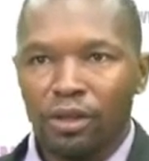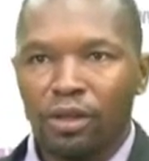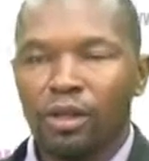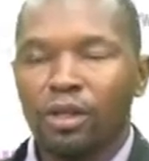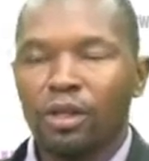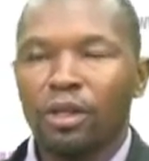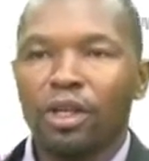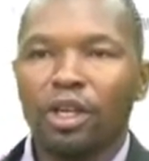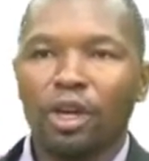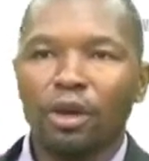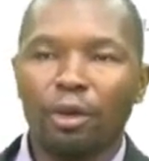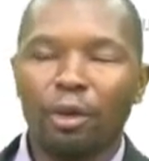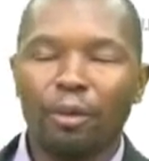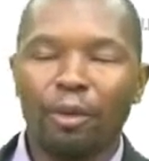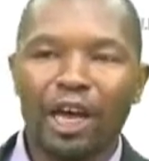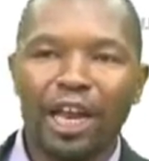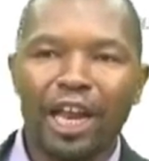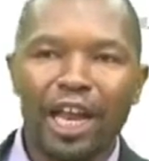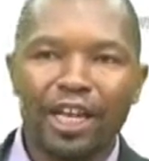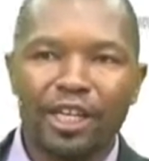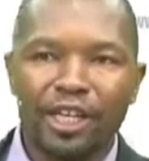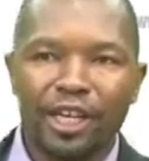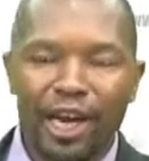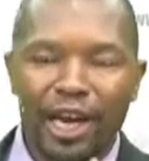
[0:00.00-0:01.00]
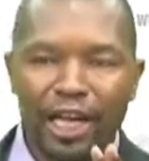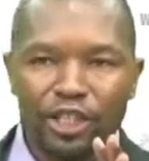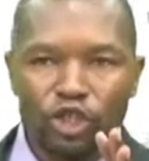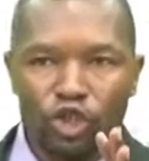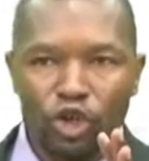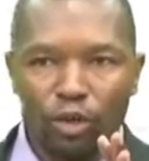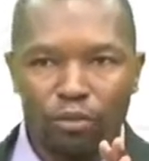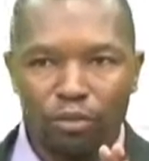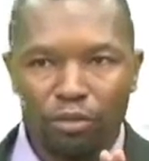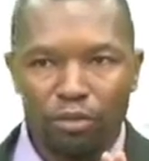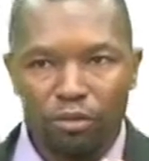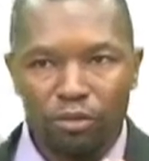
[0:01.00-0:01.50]
Remember that there are
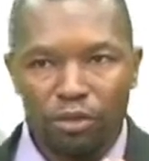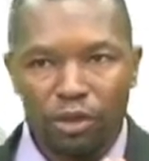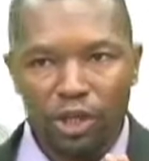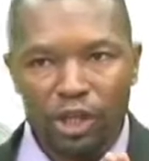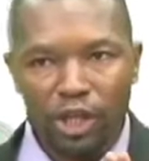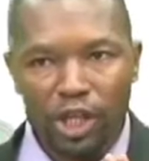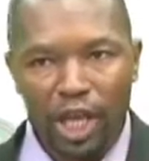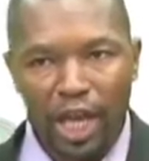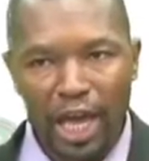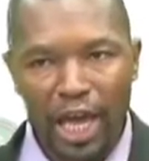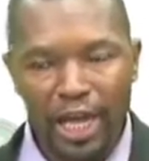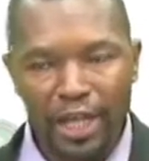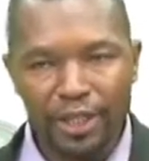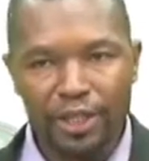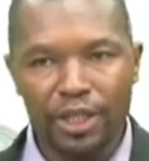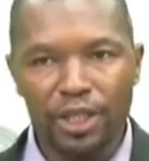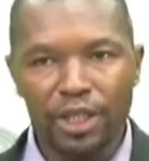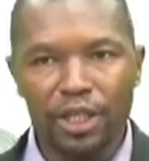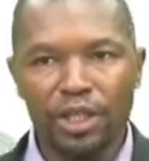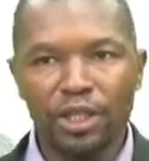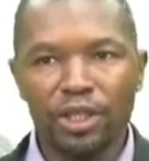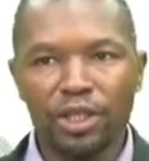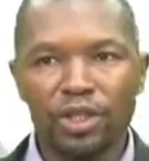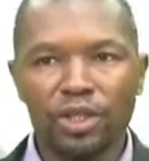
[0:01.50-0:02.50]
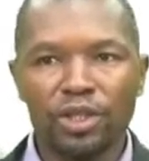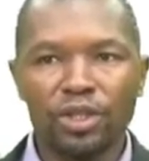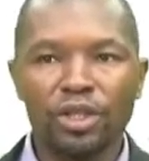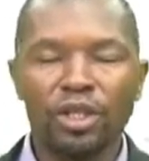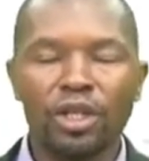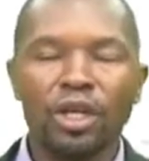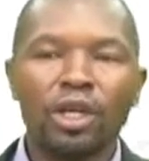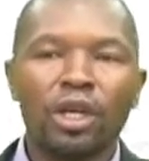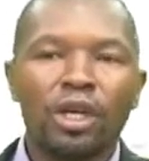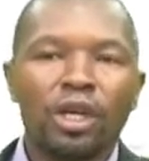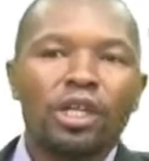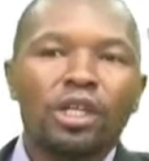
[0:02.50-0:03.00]
some cases
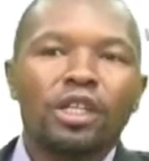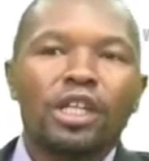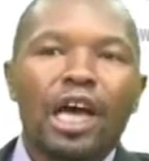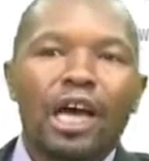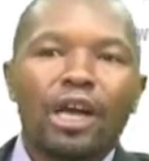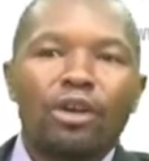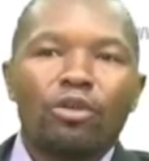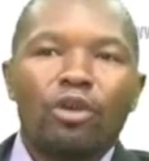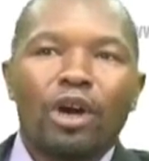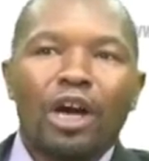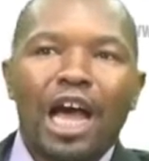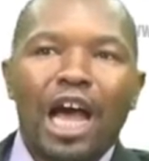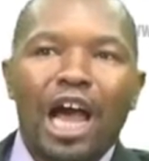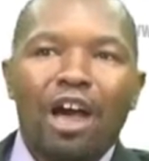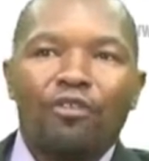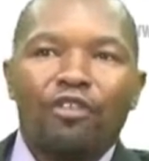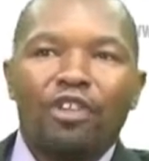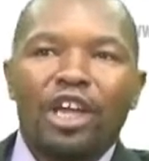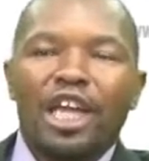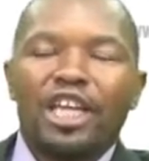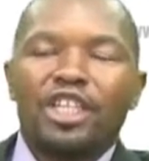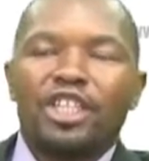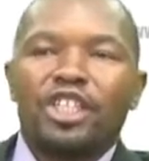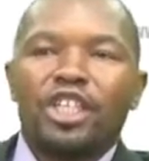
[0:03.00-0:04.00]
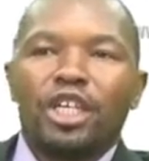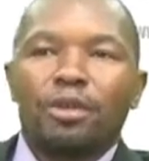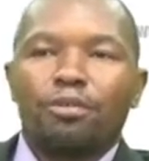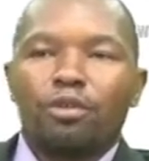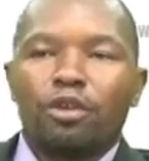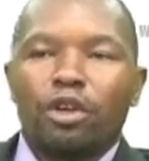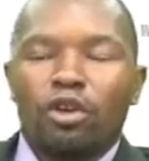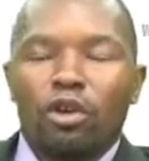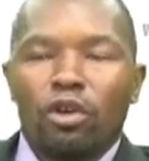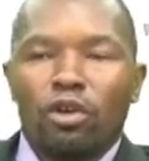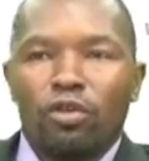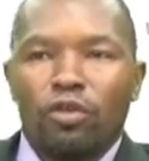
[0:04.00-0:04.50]
that will have a deep
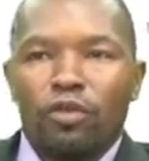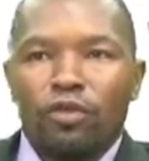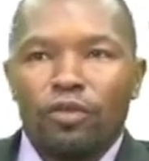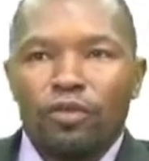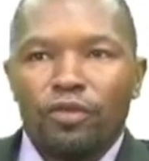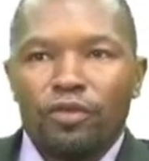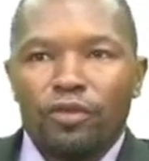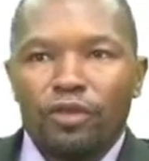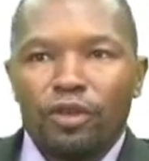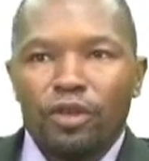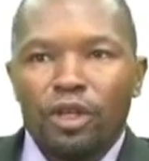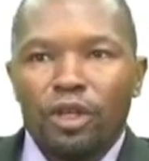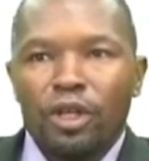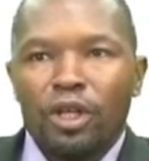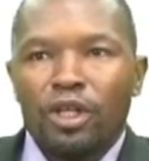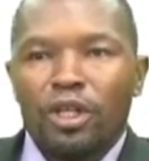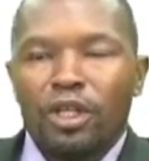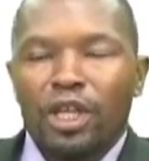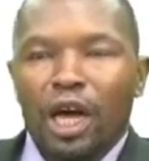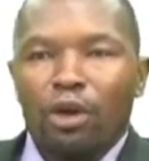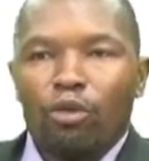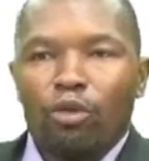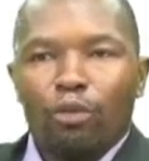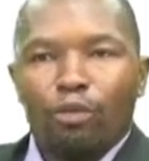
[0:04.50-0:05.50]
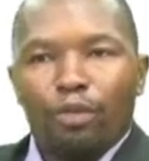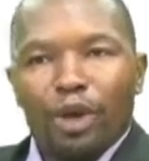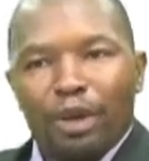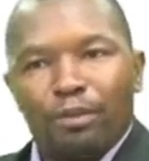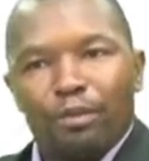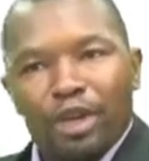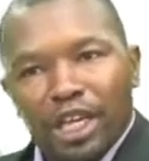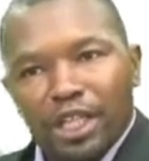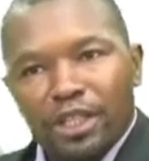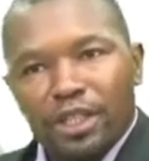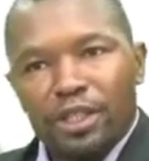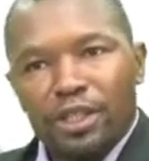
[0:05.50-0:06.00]
growth that will
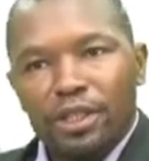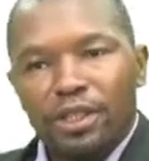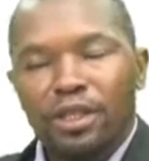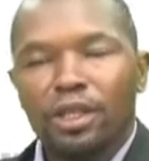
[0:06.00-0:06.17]
permit